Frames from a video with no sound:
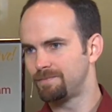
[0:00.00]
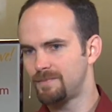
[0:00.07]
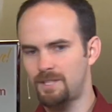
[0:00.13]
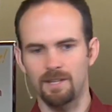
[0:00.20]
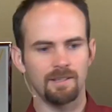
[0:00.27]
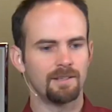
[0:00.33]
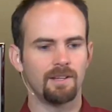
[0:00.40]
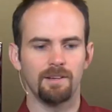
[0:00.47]

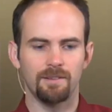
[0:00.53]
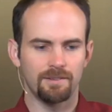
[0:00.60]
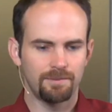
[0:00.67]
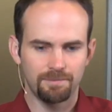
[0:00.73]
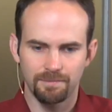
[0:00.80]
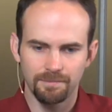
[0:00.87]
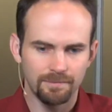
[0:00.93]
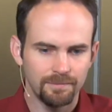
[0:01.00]
See,
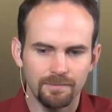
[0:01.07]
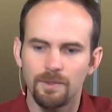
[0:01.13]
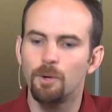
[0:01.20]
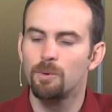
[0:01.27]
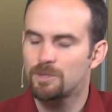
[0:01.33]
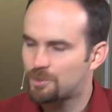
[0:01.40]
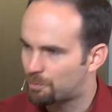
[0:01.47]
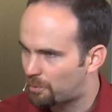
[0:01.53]

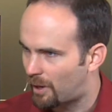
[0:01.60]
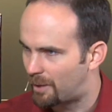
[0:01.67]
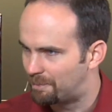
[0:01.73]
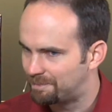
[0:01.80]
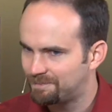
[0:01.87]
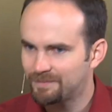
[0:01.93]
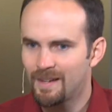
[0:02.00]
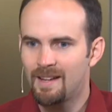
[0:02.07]
there was a
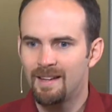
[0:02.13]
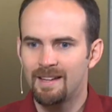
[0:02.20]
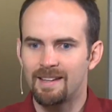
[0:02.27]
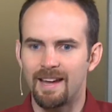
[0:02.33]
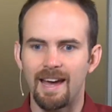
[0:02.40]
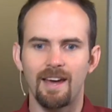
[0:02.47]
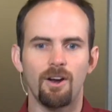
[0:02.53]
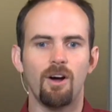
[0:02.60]
problem.
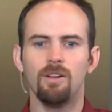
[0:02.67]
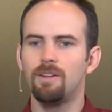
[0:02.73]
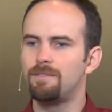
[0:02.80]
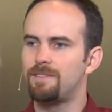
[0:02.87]
They had all